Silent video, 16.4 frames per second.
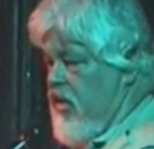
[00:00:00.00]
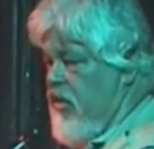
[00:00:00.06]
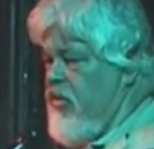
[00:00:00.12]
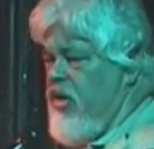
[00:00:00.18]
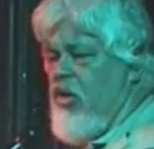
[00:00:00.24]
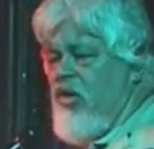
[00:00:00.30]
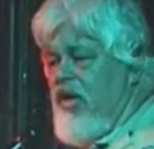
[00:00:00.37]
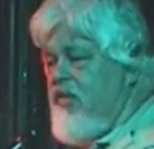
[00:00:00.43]
And
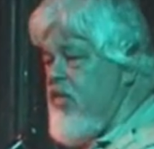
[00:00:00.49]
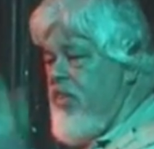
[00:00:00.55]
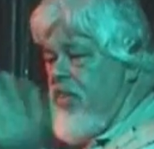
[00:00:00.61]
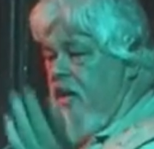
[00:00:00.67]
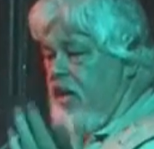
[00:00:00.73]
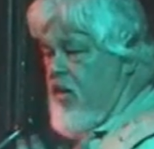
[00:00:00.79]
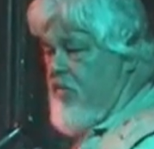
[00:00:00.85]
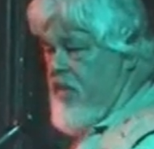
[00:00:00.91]
we don't even
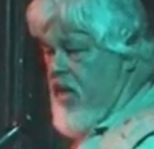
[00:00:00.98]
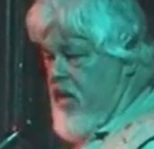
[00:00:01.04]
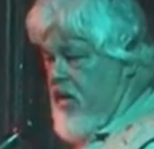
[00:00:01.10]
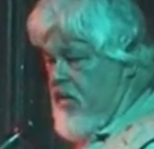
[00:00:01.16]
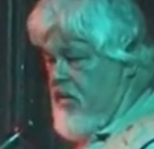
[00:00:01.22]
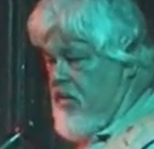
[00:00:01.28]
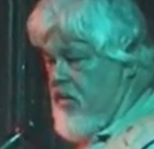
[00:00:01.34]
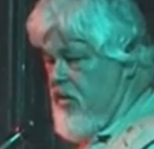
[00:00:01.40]
think about
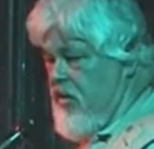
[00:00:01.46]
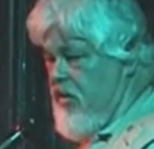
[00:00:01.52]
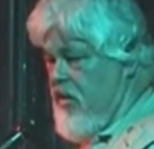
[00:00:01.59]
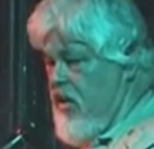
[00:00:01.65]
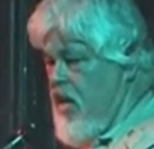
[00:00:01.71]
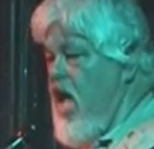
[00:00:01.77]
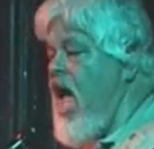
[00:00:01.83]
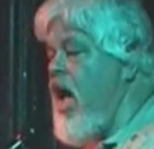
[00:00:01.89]

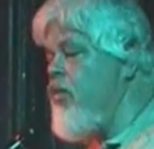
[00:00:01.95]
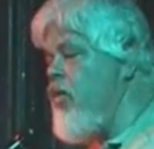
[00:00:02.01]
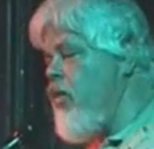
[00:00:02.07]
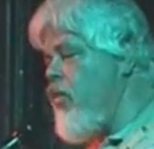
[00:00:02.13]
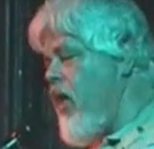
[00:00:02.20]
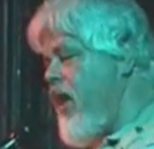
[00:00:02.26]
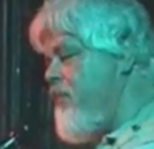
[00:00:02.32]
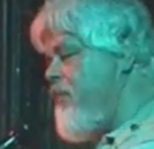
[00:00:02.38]
it. And
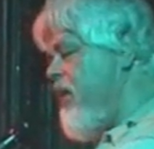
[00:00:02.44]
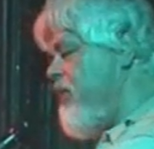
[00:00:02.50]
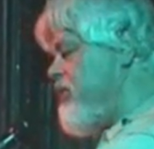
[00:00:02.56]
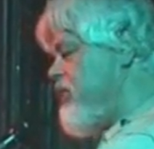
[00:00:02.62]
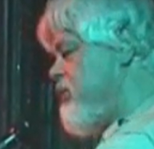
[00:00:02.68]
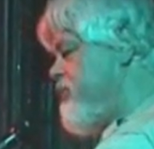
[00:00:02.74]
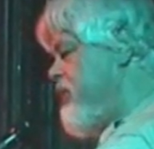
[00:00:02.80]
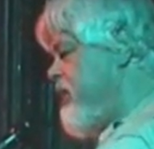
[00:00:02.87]
we wipe out
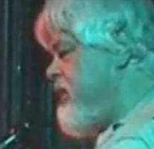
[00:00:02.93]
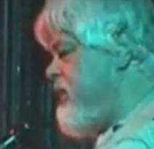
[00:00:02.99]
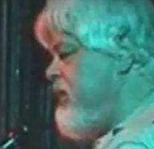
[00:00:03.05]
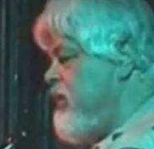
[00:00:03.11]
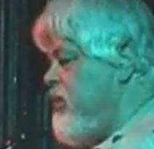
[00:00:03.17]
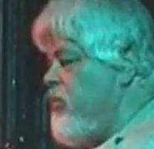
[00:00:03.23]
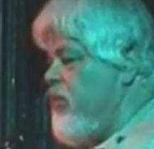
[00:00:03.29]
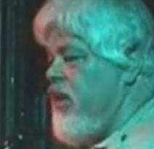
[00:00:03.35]

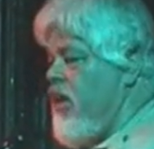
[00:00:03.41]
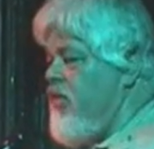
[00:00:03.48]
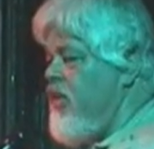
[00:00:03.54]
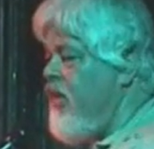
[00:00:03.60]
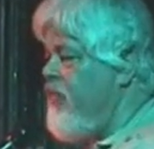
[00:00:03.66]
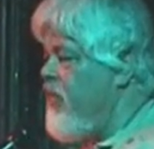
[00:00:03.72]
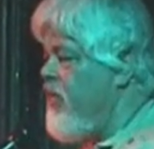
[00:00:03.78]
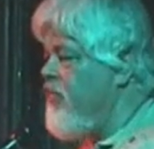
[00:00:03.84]
species without
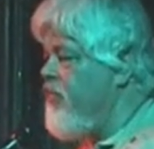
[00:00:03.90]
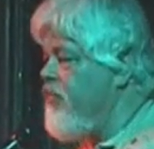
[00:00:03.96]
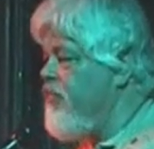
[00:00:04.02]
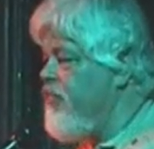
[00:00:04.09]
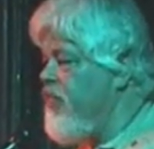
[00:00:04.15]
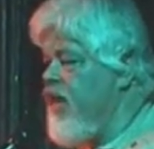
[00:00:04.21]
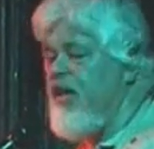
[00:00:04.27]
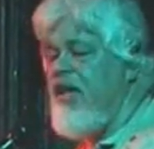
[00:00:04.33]
even,
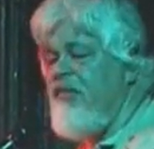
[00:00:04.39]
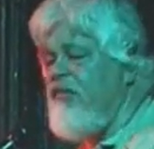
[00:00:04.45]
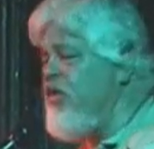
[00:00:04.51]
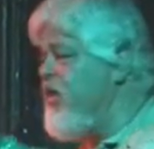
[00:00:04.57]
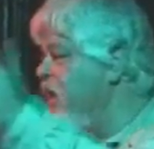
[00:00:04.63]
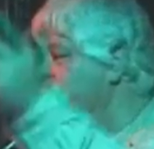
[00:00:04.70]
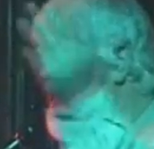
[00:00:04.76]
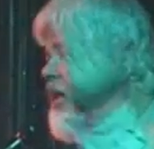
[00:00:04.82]
and then
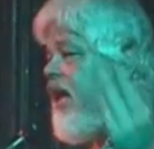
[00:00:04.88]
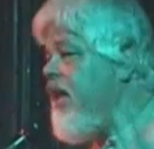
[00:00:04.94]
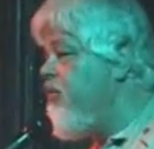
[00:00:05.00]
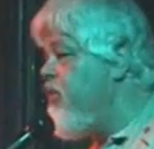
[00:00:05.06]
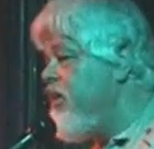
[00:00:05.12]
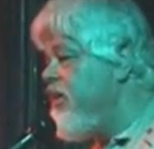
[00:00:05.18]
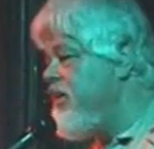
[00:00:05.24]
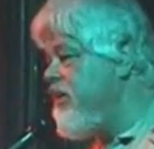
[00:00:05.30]
forget they
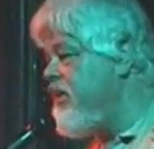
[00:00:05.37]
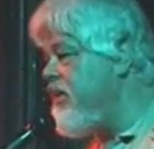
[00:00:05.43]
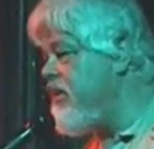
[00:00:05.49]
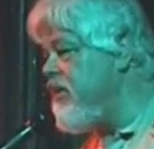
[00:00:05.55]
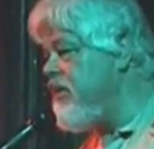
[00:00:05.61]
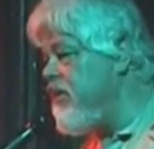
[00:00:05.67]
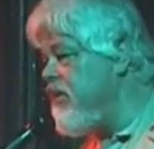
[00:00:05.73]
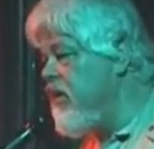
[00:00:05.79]
ever
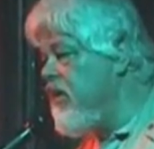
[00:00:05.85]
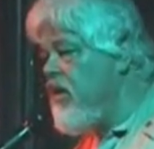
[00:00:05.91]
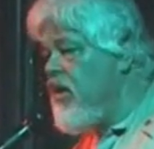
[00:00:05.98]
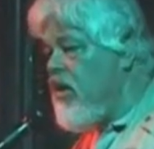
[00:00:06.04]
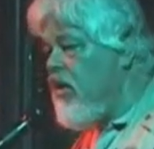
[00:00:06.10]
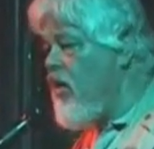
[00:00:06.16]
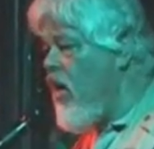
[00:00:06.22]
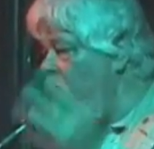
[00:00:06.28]
existed.
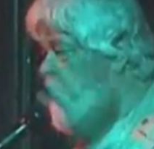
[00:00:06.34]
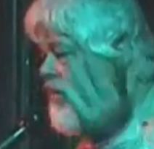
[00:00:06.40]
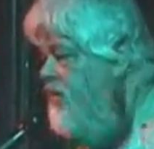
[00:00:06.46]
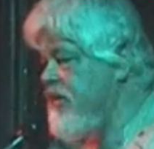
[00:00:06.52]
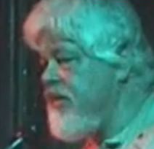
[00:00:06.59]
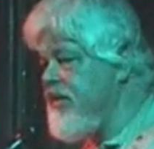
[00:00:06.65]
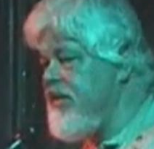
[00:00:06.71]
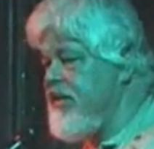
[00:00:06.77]
Gone
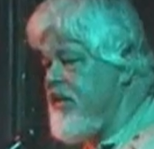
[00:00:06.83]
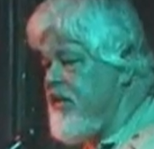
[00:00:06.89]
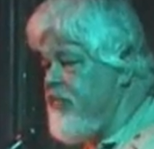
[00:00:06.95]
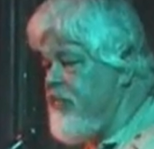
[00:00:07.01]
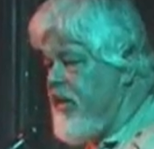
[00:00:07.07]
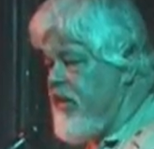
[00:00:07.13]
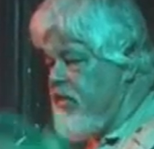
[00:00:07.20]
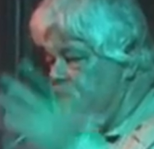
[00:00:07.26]
is the
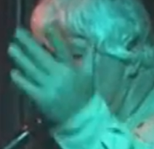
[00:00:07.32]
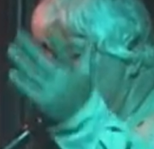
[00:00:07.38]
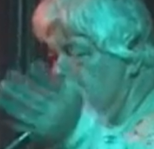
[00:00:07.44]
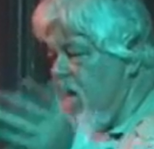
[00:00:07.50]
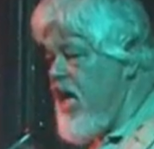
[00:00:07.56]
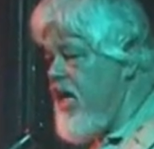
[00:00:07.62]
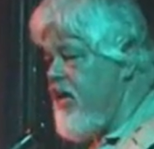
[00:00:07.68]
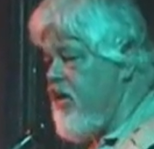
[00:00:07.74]
sea mink, the
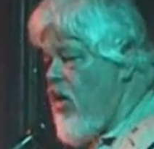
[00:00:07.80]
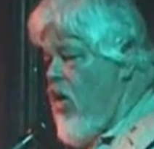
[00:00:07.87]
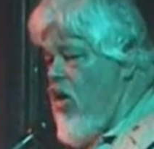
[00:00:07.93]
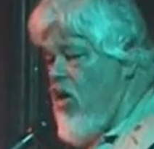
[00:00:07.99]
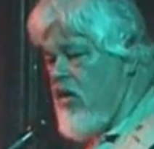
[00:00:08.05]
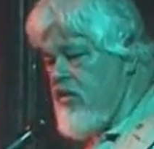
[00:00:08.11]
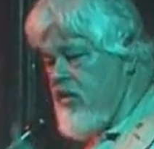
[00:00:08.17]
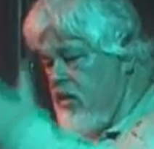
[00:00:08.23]
giant
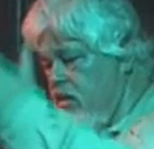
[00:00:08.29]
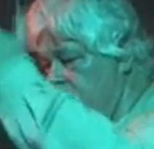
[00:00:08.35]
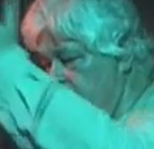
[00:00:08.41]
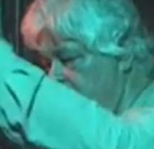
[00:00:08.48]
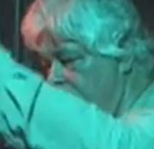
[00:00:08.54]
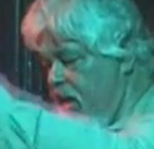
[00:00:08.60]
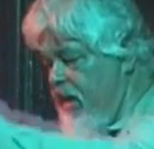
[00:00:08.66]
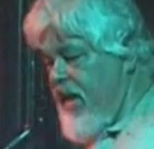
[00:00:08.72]
hawk,
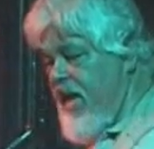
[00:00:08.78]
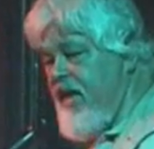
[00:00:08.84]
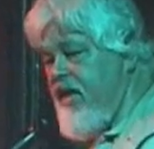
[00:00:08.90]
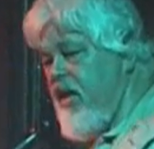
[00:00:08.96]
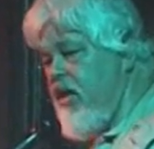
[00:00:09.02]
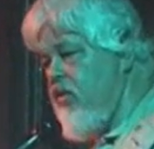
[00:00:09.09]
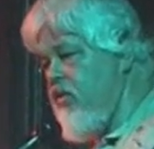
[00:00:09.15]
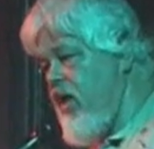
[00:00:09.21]
the
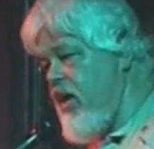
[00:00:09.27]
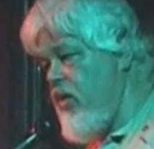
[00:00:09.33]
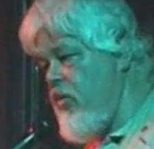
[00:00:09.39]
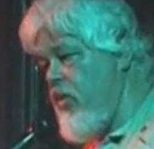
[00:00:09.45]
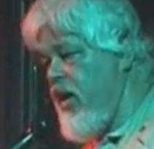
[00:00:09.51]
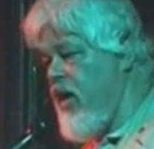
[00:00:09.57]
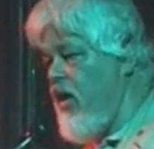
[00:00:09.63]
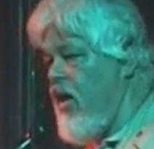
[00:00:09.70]
Atlantic
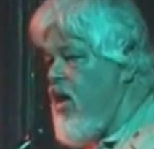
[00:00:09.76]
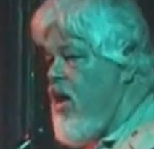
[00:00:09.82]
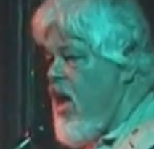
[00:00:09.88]
gray whale.